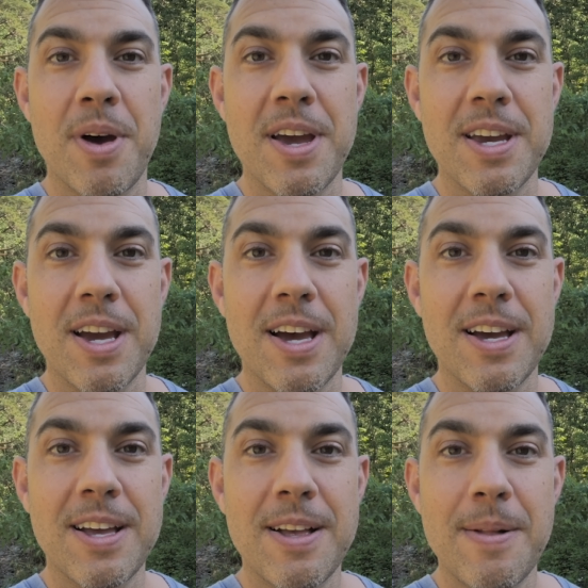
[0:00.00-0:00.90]

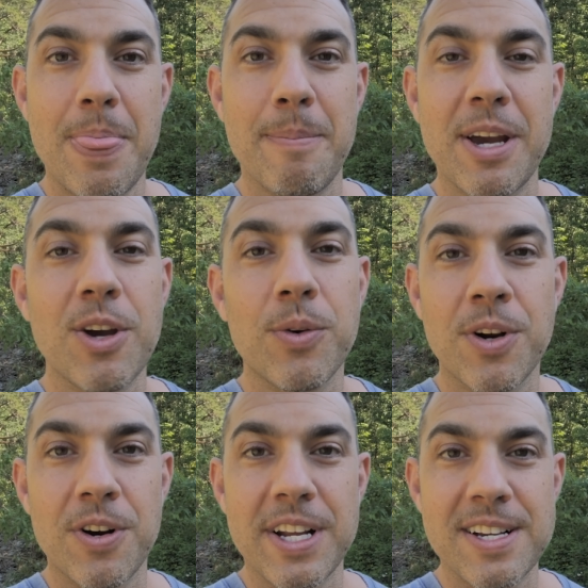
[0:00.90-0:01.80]
my my goat
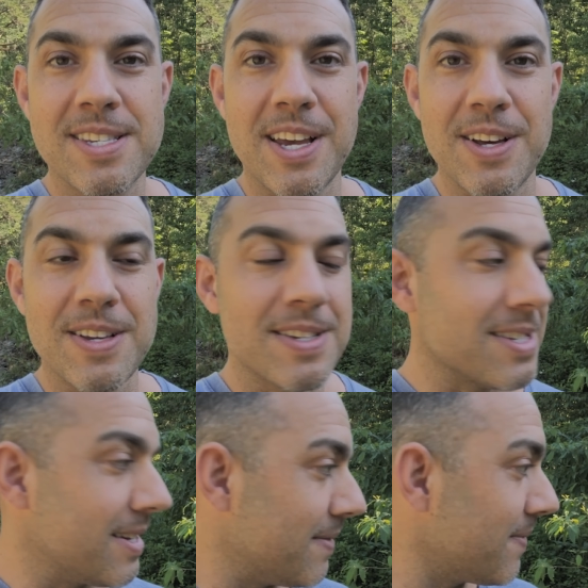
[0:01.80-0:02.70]
herding skills.